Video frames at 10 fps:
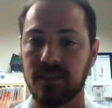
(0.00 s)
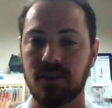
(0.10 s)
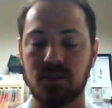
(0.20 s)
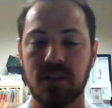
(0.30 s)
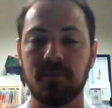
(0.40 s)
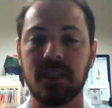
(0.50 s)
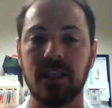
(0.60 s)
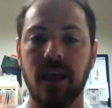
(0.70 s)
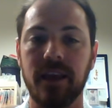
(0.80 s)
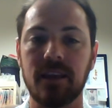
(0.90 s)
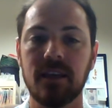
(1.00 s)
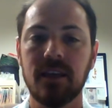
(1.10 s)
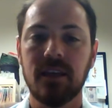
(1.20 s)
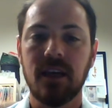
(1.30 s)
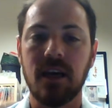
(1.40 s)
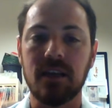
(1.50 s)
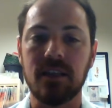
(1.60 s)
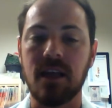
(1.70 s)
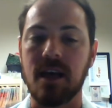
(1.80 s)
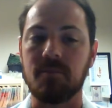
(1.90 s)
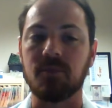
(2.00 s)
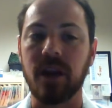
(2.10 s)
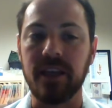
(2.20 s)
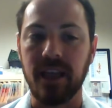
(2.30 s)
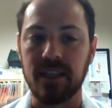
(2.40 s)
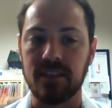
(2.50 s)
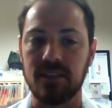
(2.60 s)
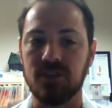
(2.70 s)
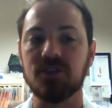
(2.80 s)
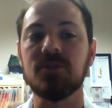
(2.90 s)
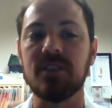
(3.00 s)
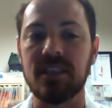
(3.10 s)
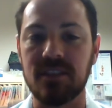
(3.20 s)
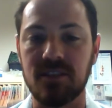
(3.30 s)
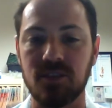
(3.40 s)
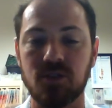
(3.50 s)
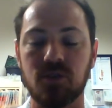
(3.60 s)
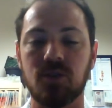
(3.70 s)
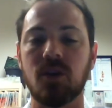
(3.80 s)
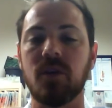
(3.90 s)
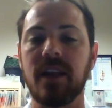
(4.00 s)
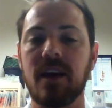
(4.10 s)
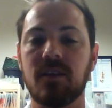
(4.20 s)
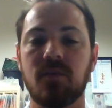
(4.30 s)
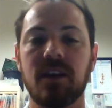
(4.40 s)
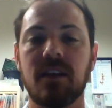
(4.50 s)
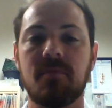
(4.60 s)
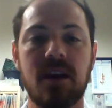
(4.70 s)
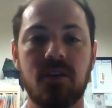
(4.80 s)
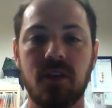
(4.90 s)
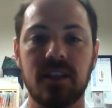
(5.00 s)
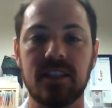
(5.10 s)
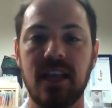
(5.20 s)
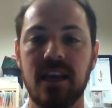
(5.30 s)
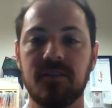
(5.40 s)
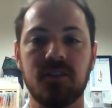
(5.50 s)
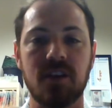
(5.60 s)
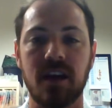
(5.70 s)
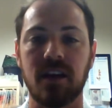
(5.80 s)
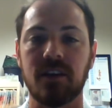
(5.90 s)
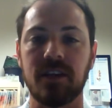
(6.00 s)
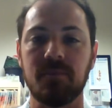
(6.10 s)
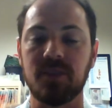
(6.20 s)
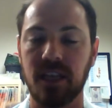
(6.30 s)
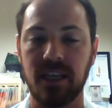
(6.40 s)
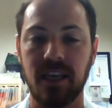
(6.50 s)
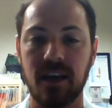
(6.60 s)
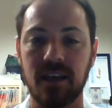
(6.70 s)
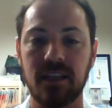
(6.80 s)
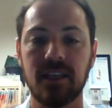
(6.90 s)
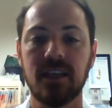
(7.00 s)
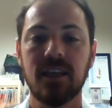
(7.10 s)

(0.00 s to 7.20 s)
So something like break dancing, jiu-jitsu, going out and running a marathon today if you're not already planning on it.